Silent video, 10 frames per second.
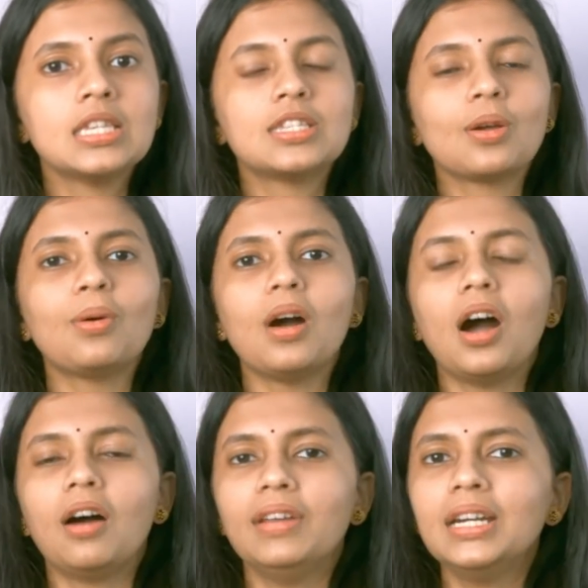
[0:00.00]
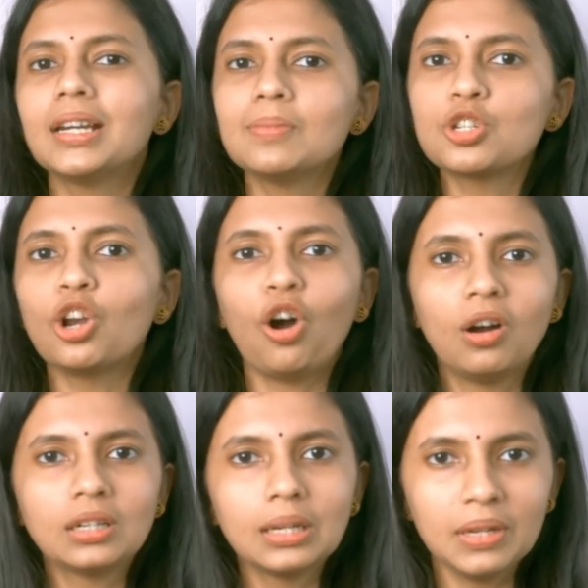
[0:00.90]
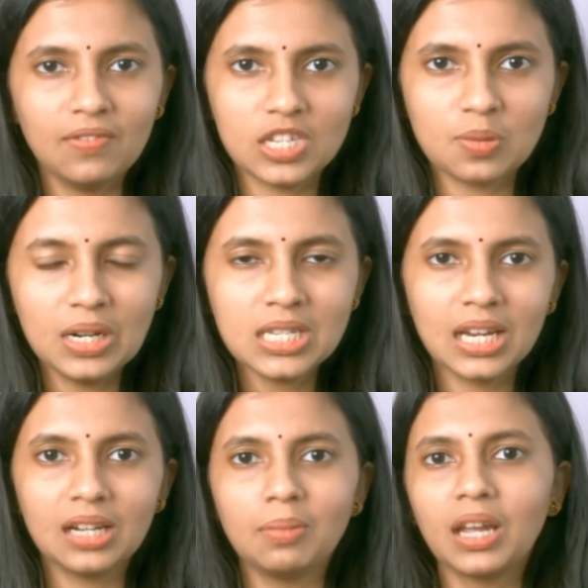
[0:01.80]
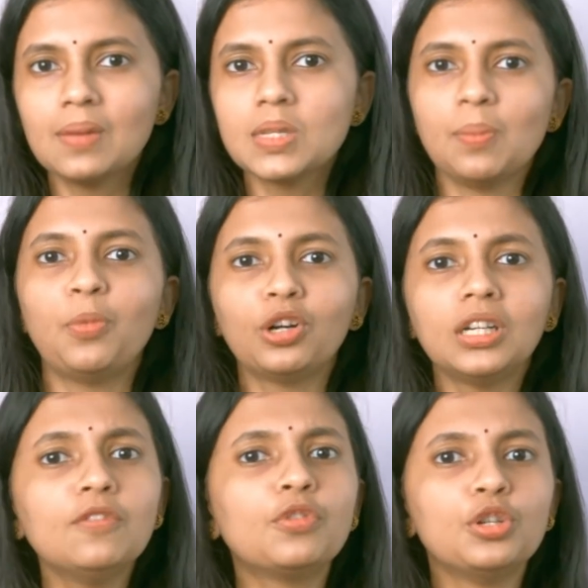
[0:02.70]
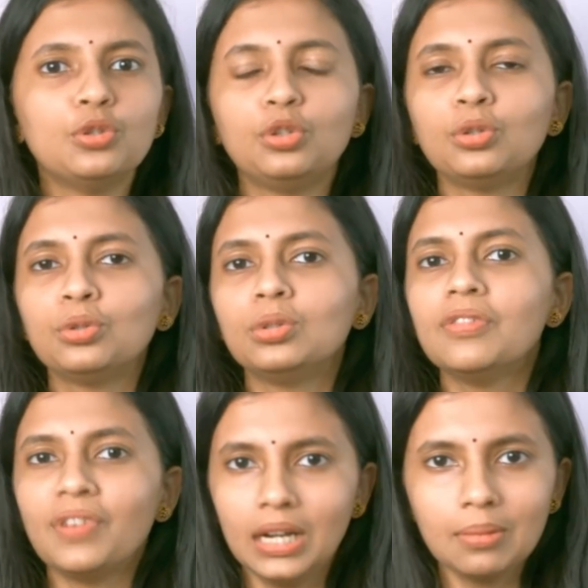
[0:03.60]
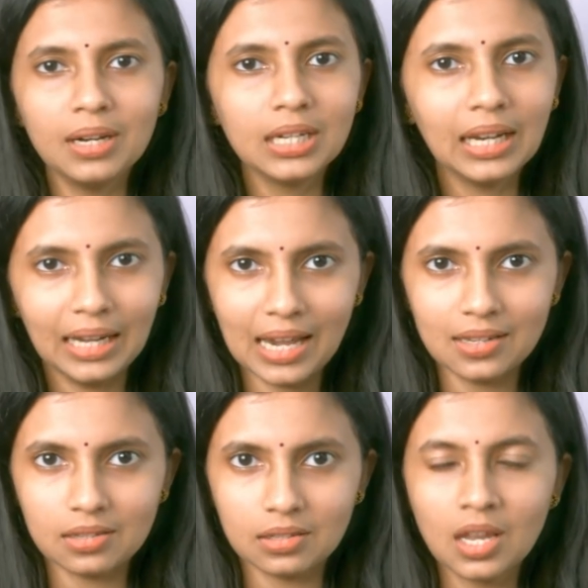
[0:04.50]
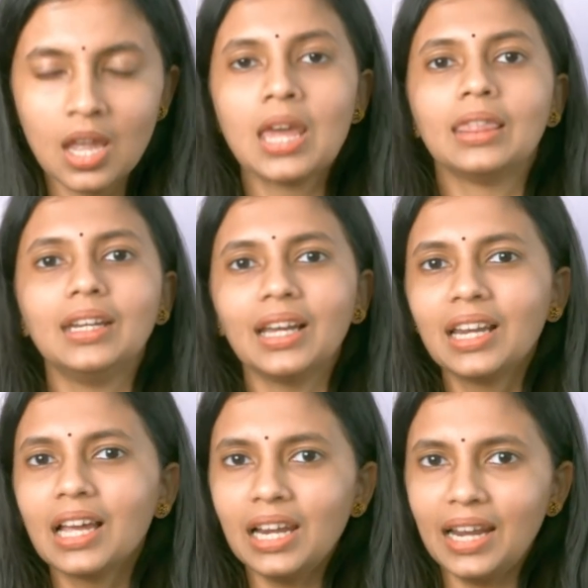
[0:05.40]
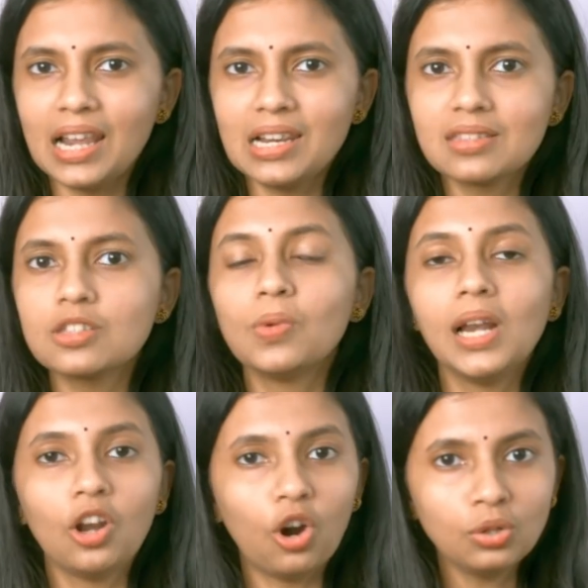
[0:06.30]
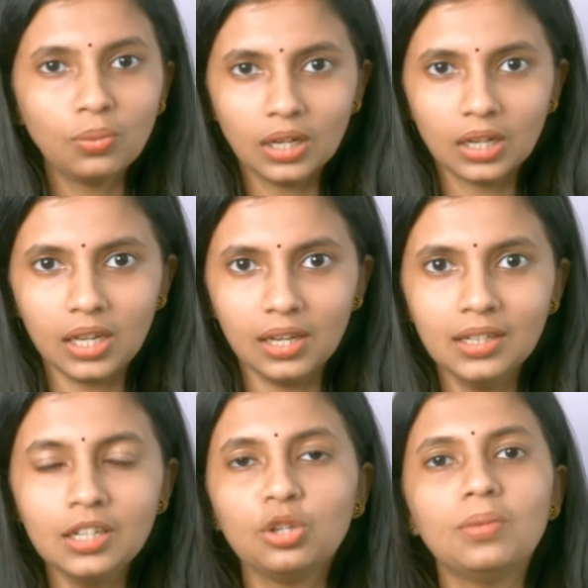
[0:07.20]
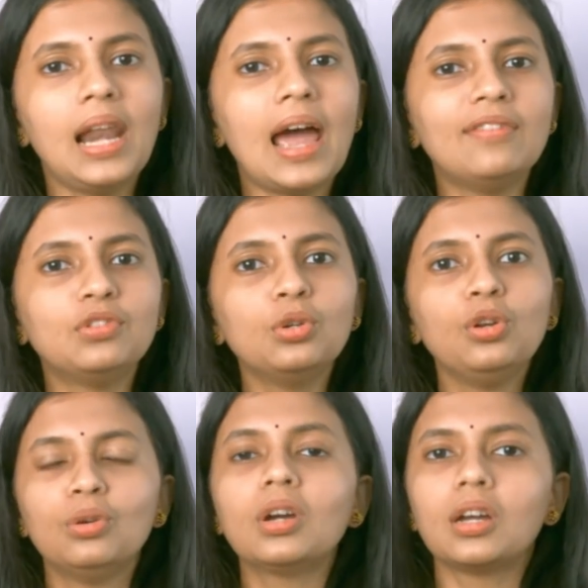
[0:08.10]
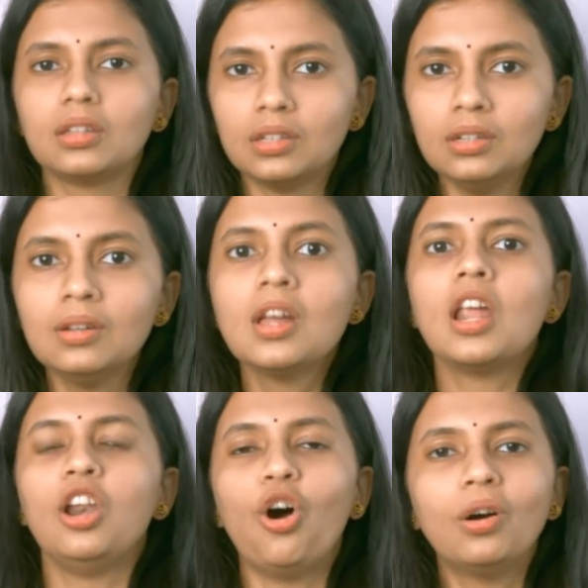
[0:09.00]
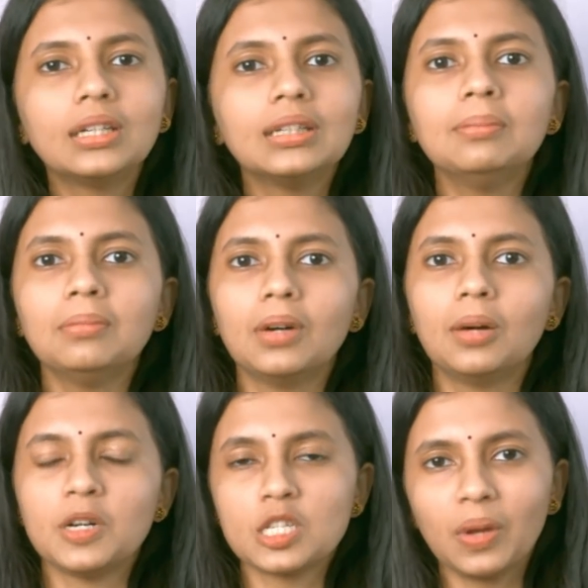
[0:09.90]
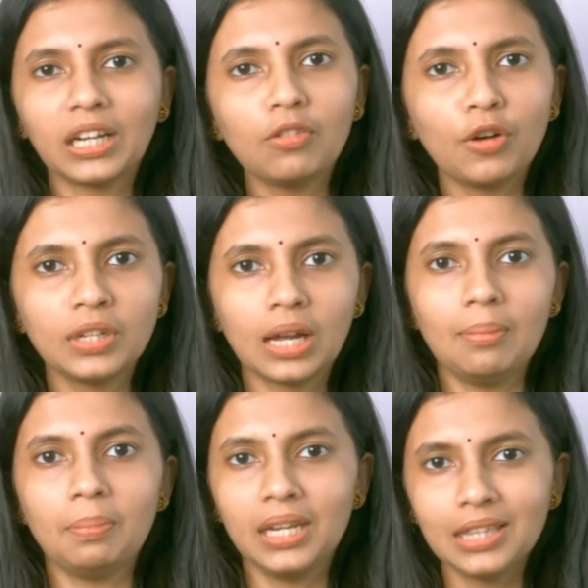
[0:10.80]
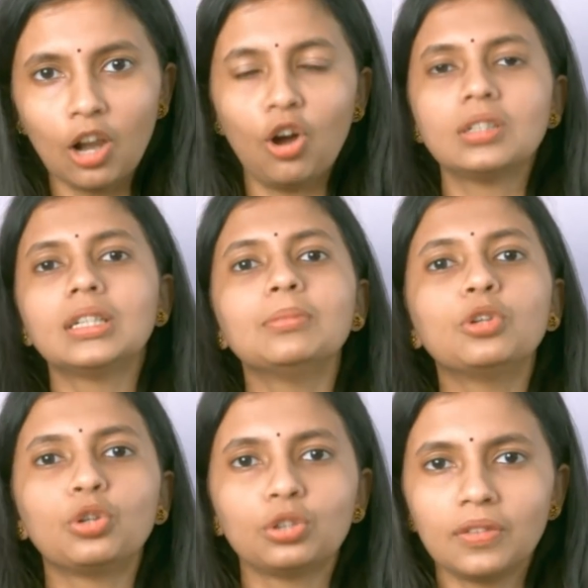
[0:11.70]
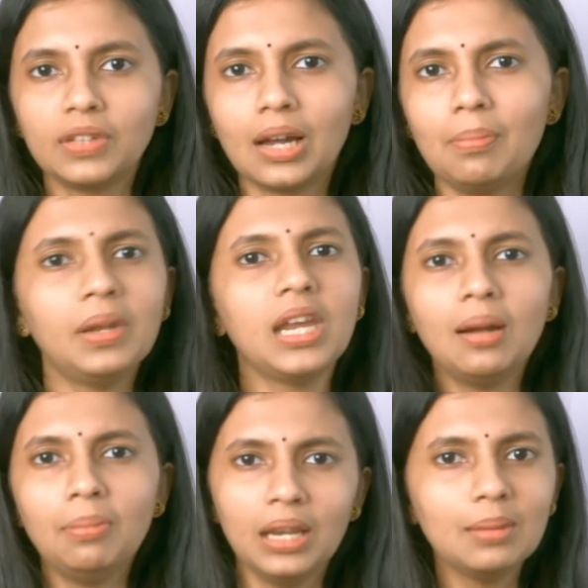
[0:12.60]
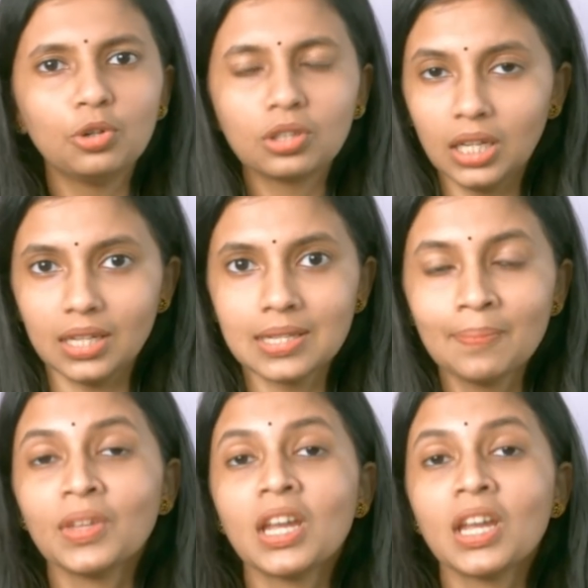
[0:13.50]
So when it comes to long term investments, it becomes important for you to do the fundamental analysis. The technical analysis will not work here. You will have to look the long term perspective of the company, the long term growth of the company, and many more things.